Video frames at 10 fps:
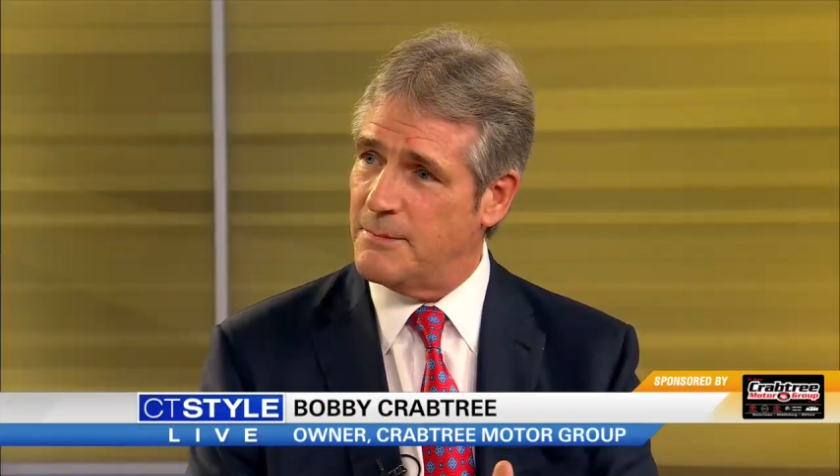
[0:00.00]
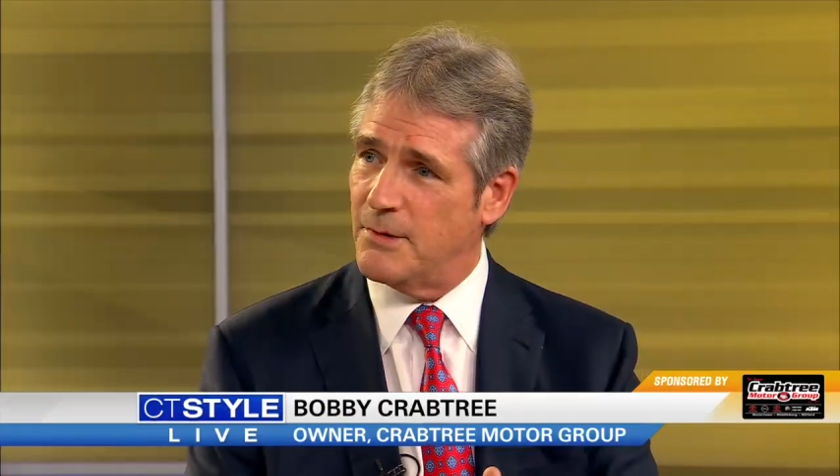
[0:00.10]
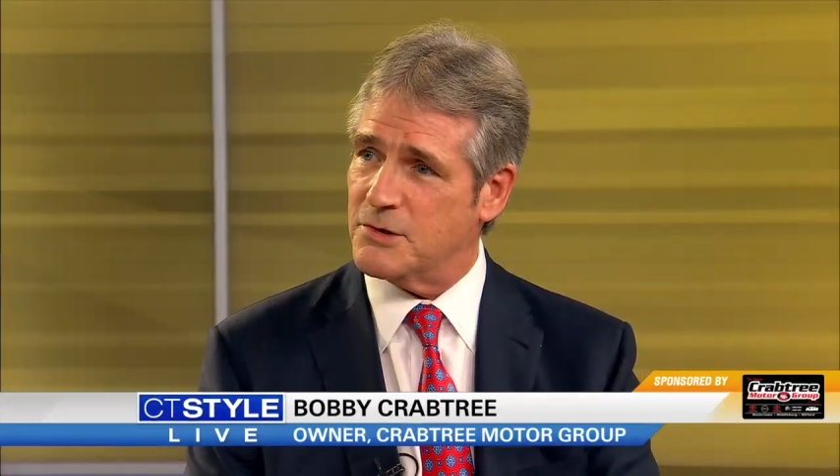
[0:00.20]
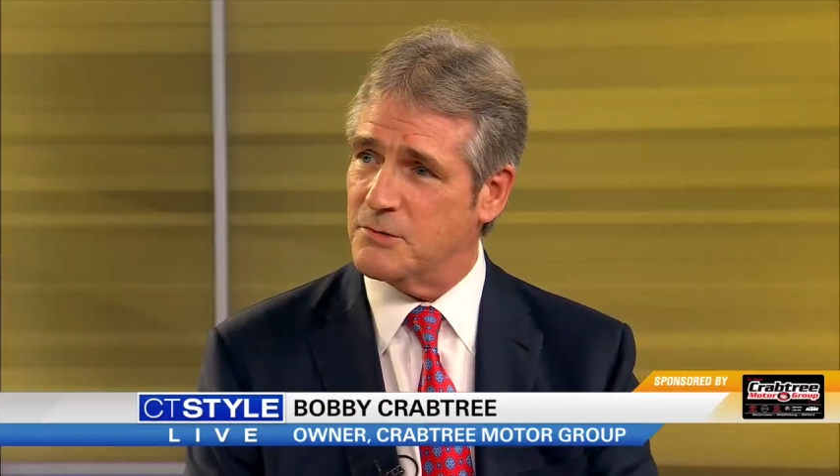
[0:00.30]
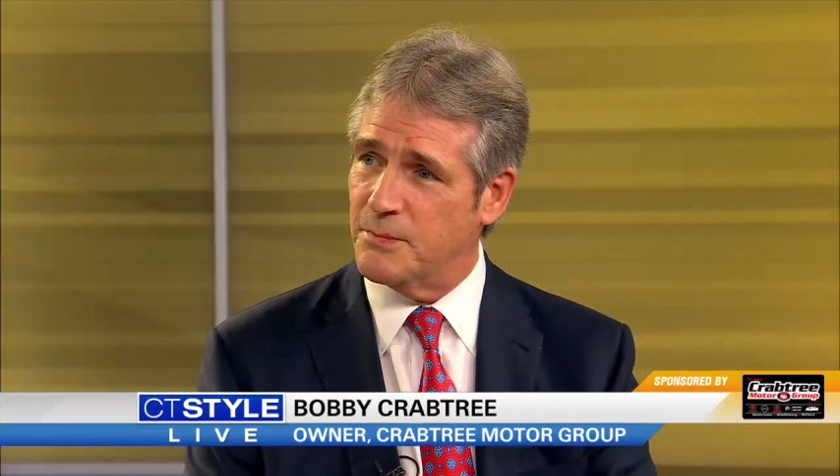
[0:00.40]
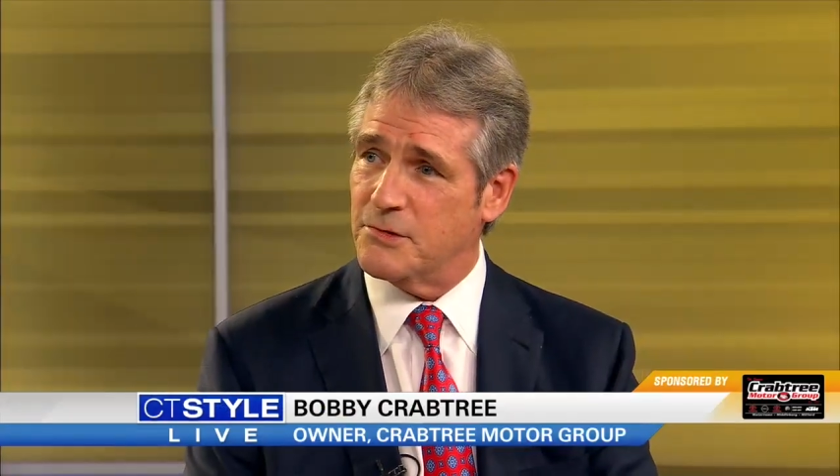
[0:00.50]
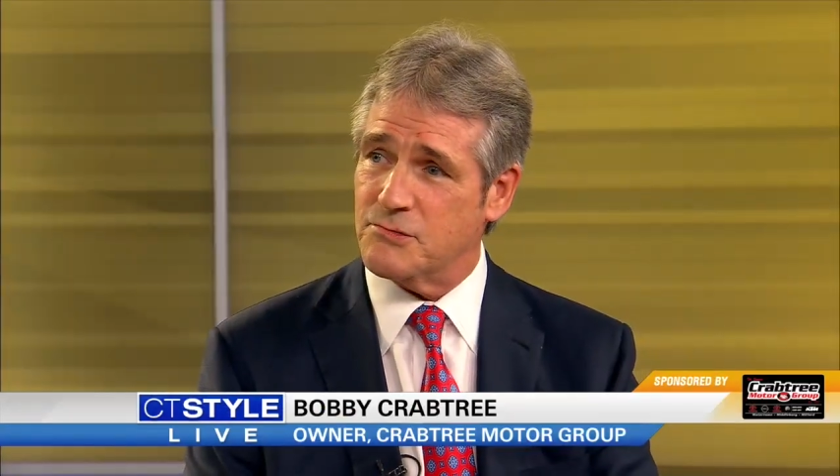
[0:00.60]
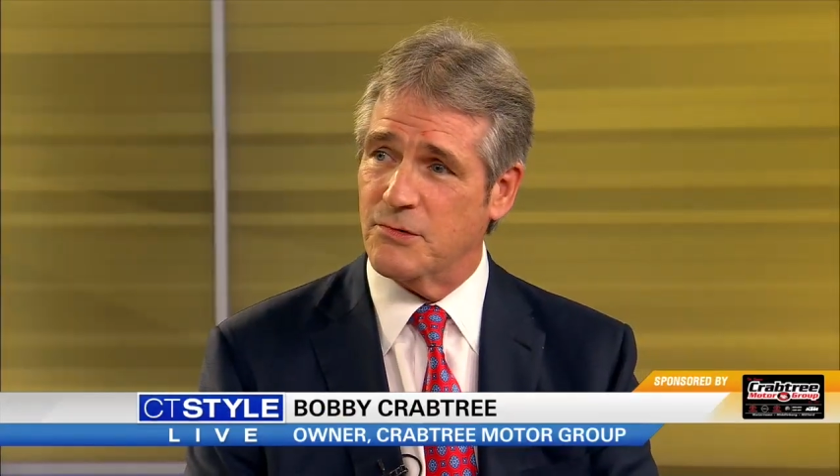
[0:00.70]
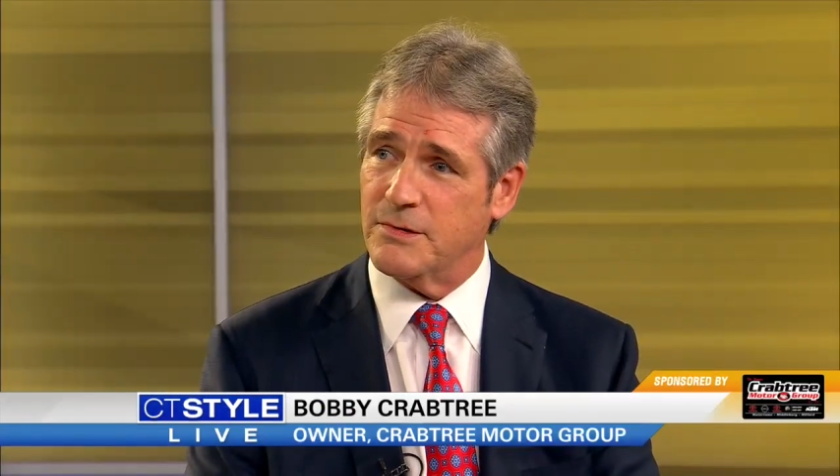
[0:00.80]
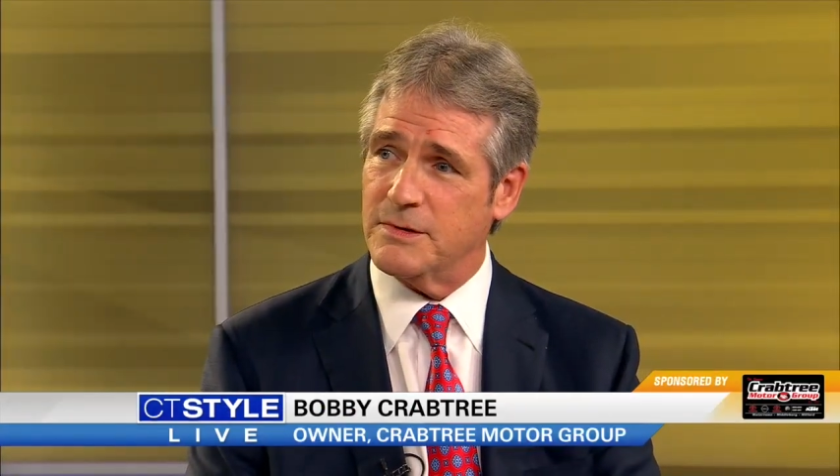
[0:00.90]
Boston
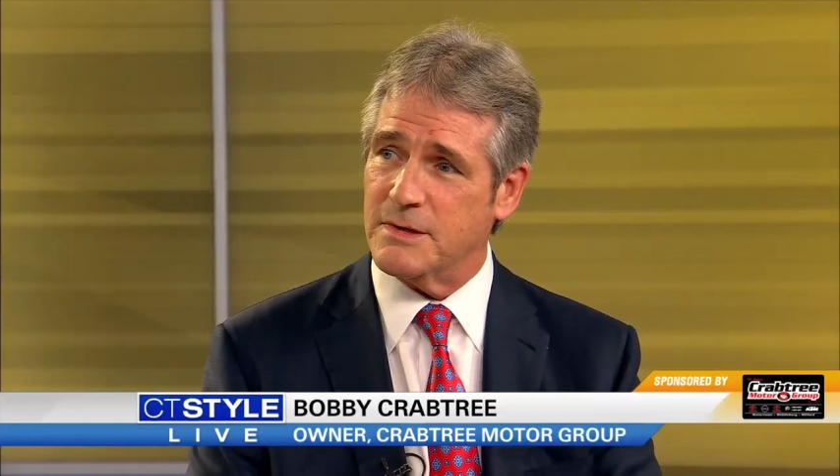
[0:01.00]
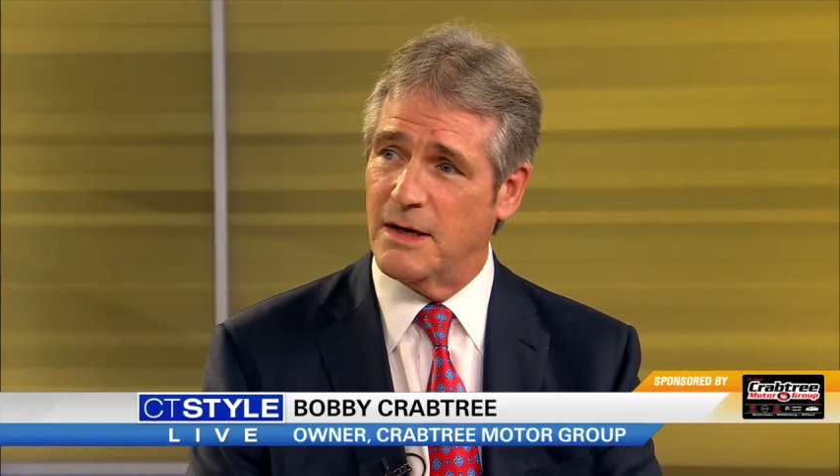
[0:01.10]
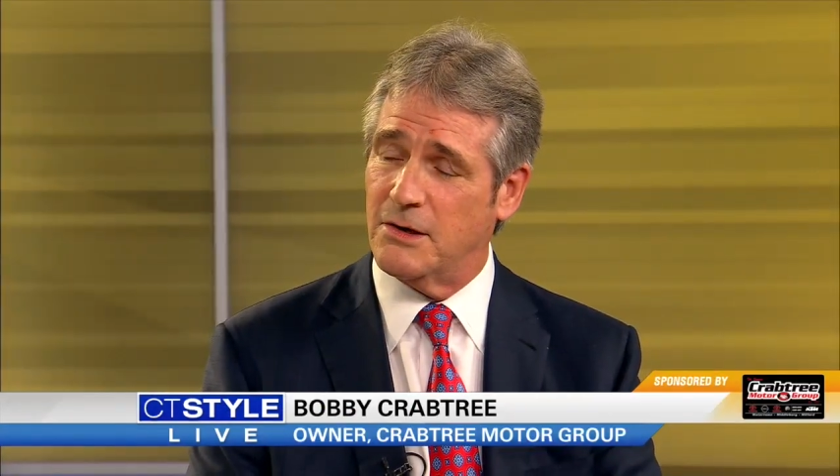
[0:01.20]
Post Road is uh,